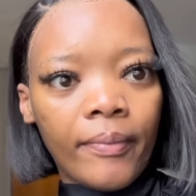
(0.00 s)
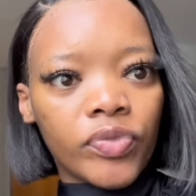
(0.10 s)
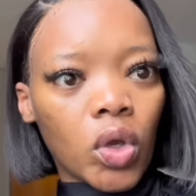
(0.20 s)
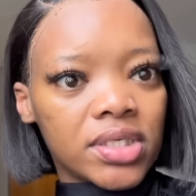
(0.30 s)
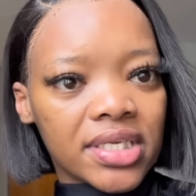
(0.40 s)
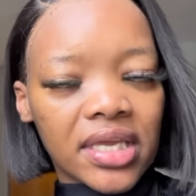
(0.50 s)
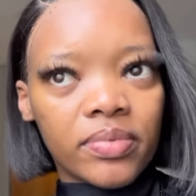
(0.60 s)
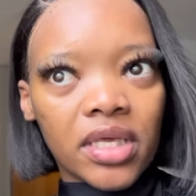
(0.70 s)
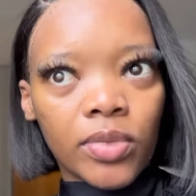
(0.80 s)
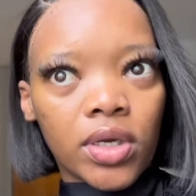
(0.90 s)
Don't
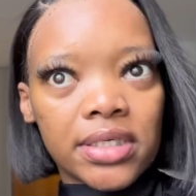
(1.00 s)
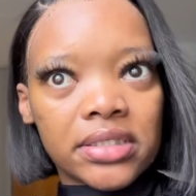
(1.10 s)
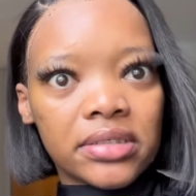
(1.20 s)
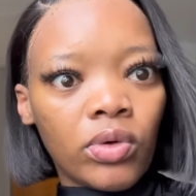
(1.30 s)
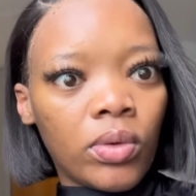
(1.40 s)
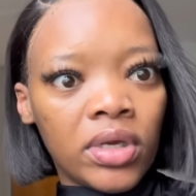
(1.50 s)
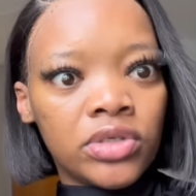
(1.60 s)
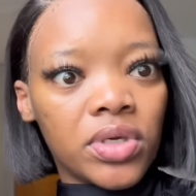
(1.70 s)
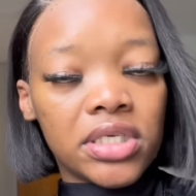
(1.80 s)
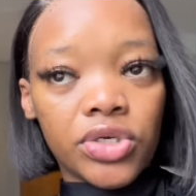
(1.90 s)
skip them, because
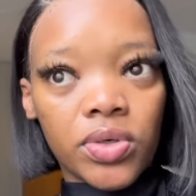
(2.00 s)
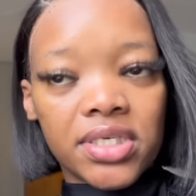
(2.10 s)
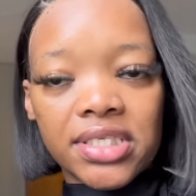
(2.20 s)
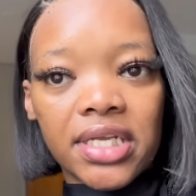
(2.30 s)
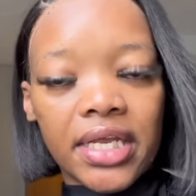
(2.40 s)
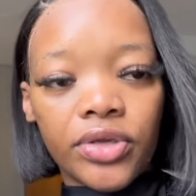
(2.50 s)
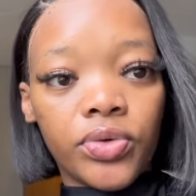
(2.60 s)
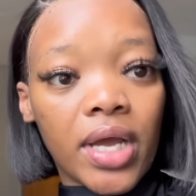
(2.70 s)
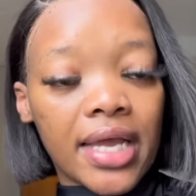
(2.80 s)
in 20 notice you